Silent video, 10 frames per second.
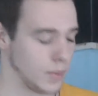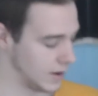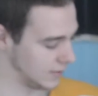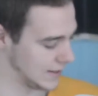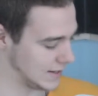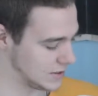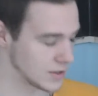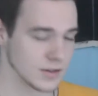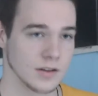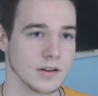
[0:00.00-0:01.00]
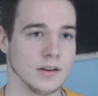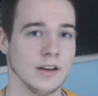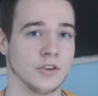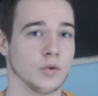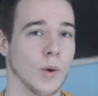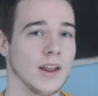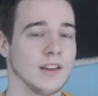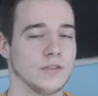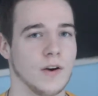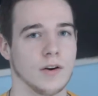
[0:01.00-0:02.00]
but the engine needed to run
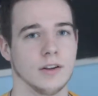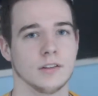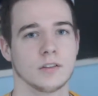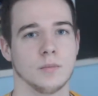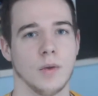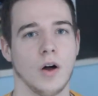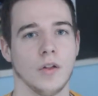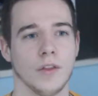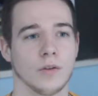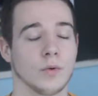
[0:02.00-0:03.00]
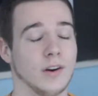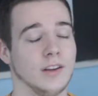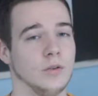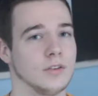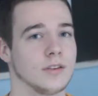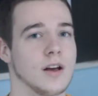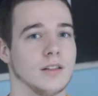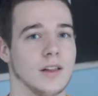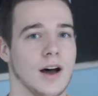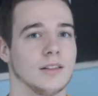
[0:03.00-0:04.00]
it is very small, therefore it uses
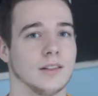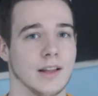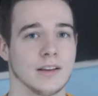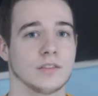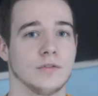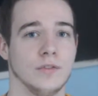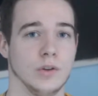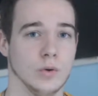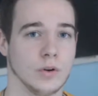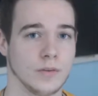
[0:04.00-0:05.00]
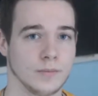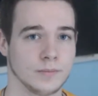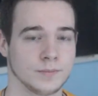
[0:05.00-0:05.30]
a lot less fuel.